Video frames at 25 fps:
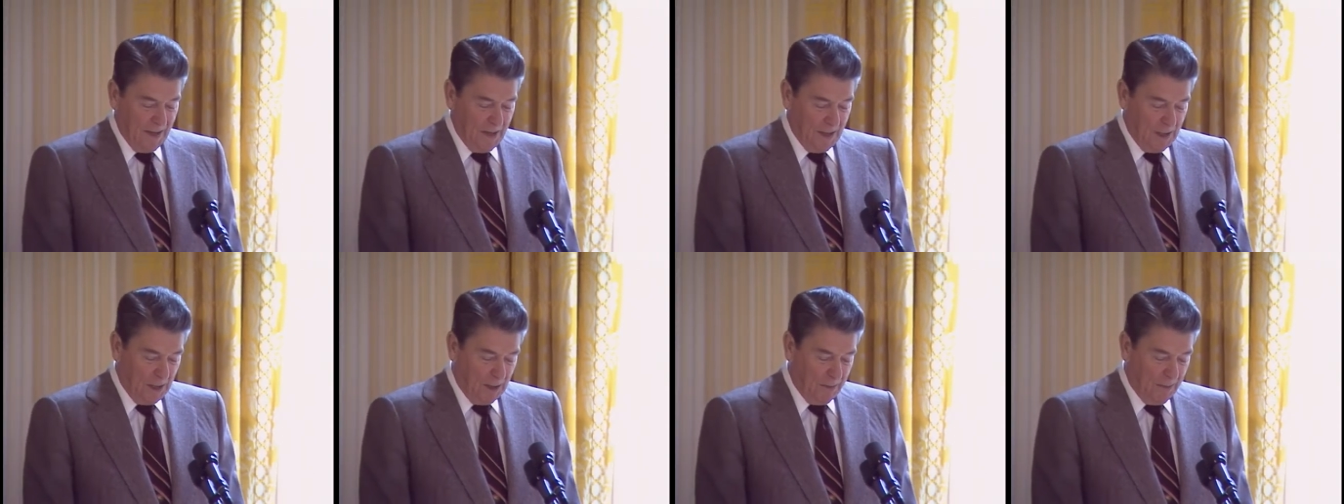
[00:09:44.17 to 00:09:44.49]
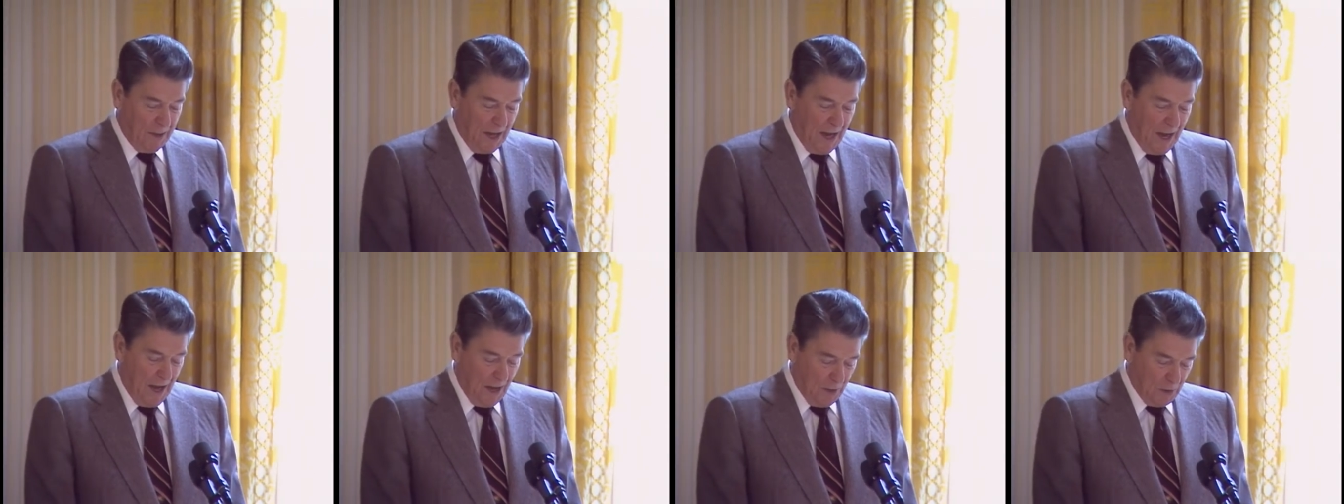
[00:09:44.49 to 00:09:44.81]
It'll
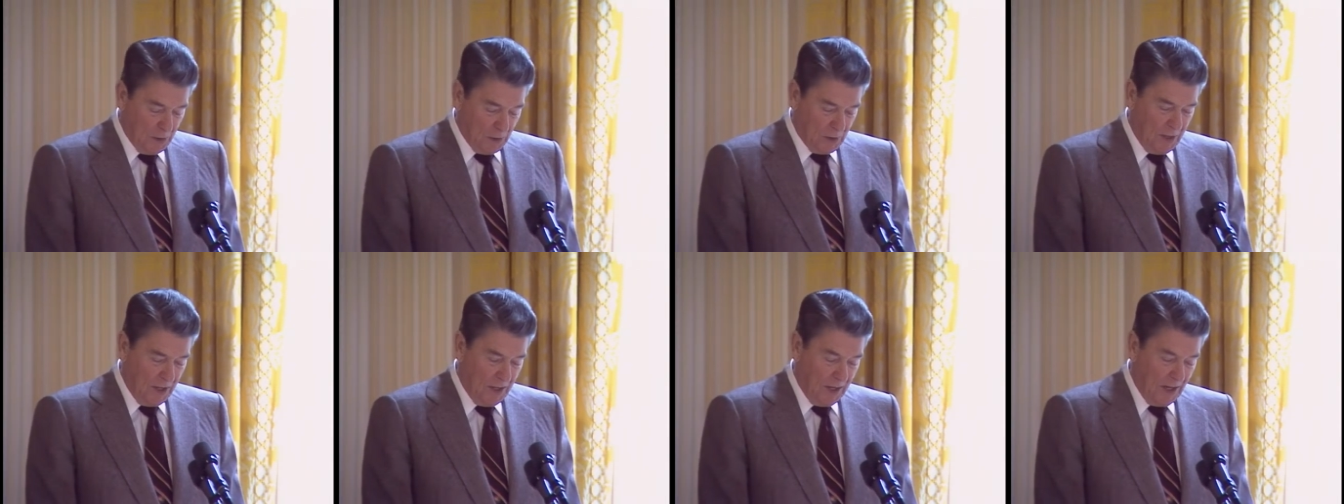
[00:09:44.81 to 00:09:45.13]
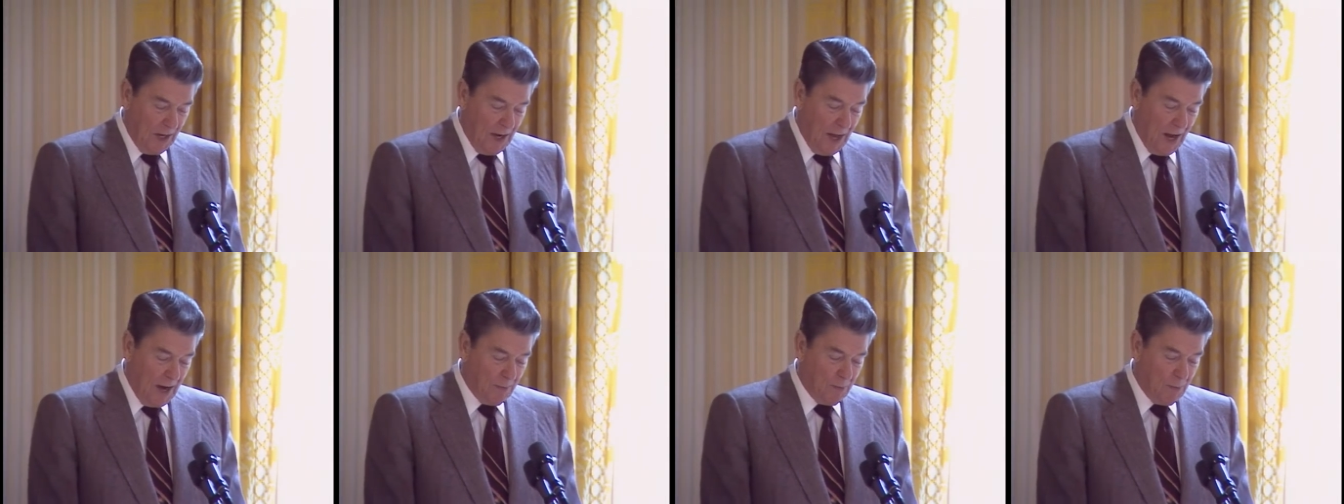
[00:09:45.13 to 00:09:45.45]
be housed in a
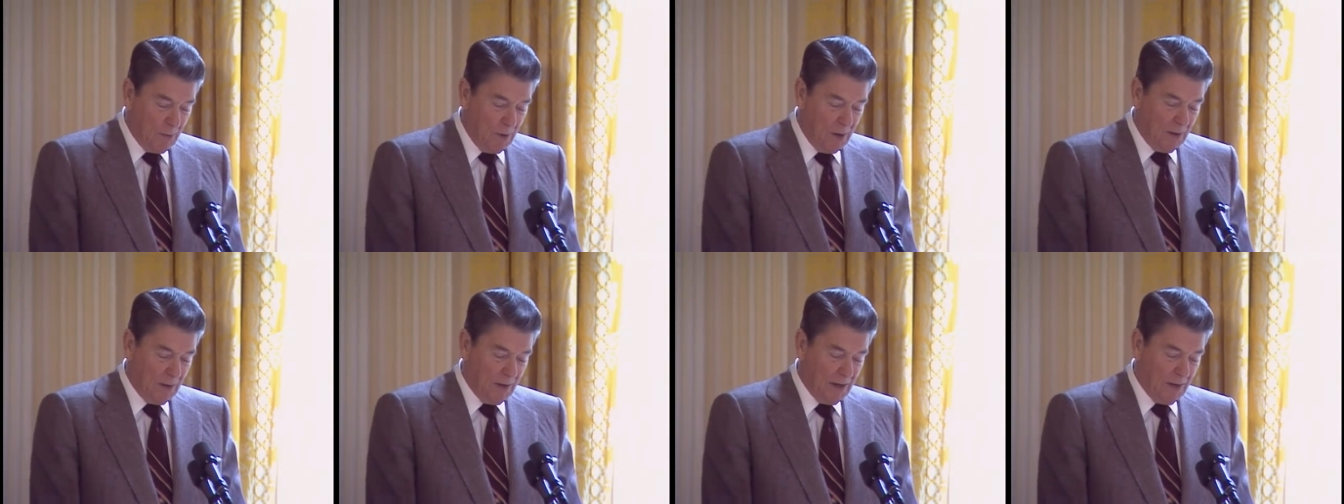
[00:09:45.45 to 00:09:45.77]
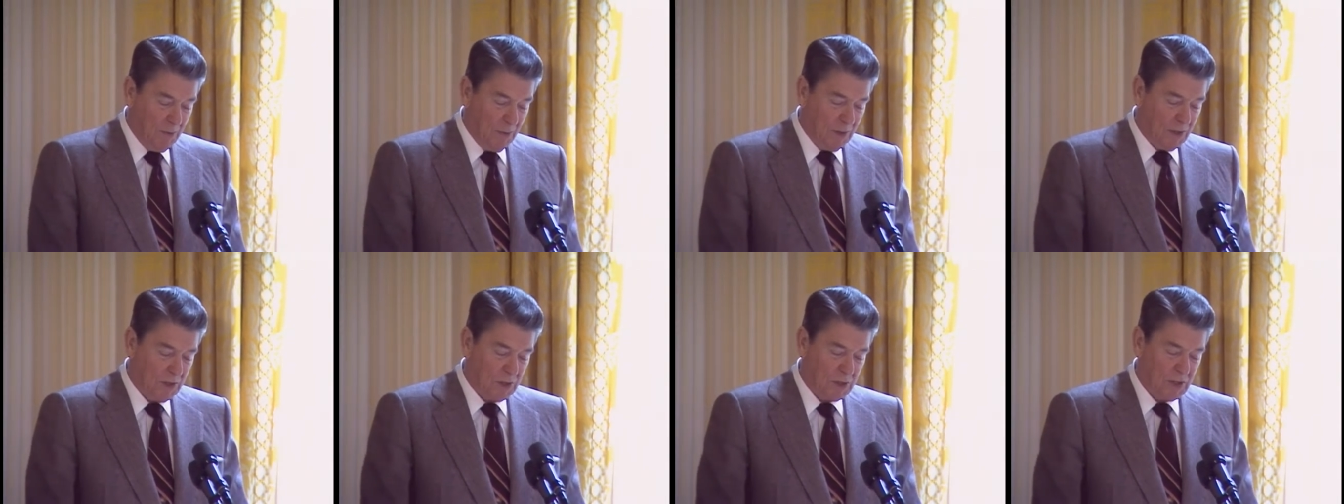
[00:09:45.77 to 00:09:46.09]
library
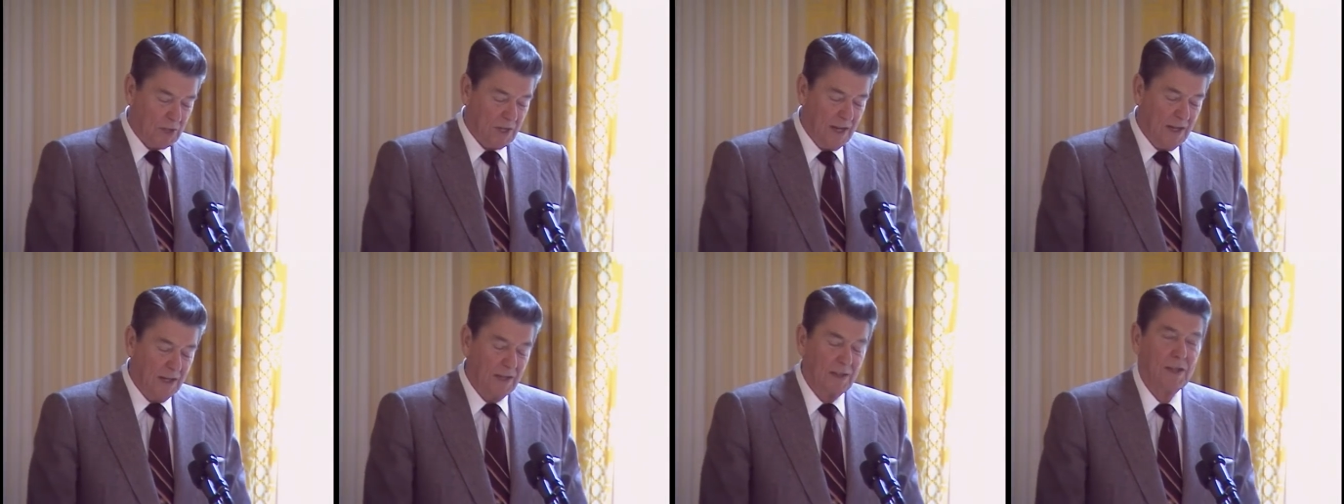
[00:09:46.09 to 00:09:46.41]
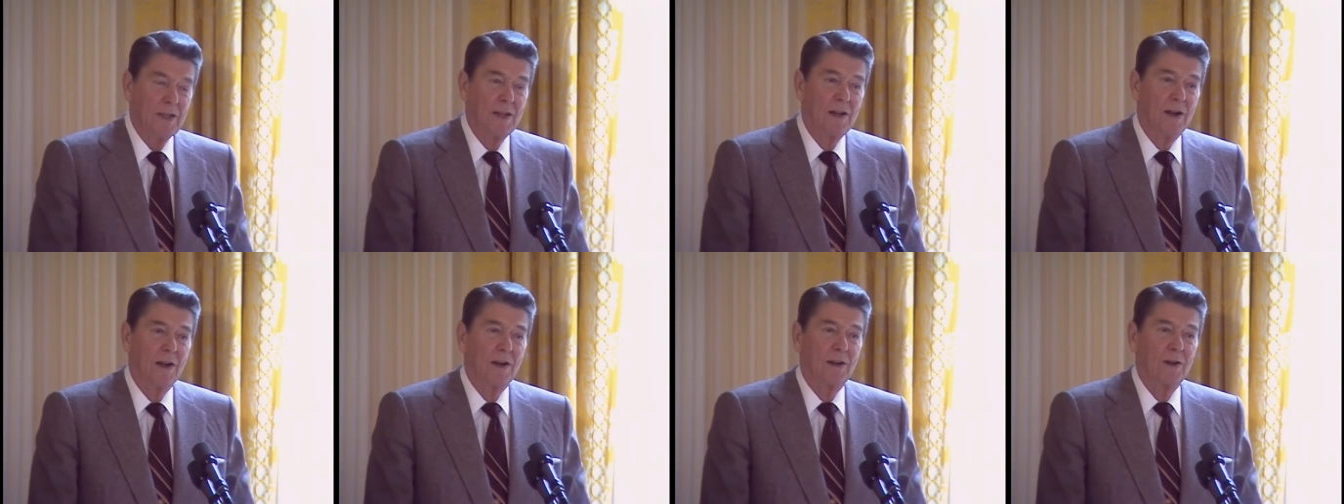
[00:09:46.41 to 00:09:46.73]
with
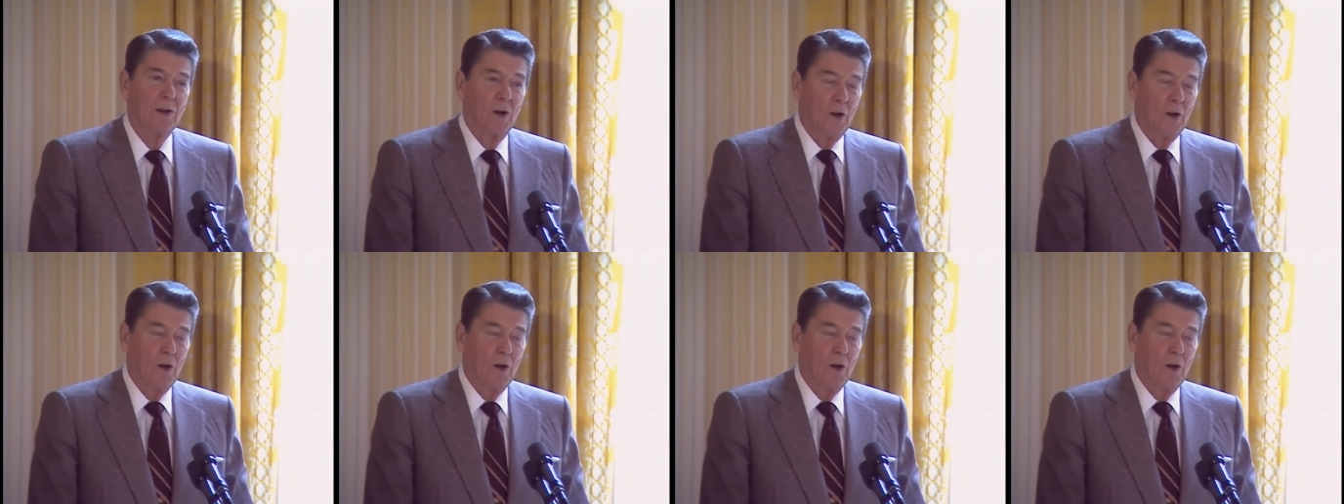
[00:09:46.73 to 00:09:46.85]
state-of-the-art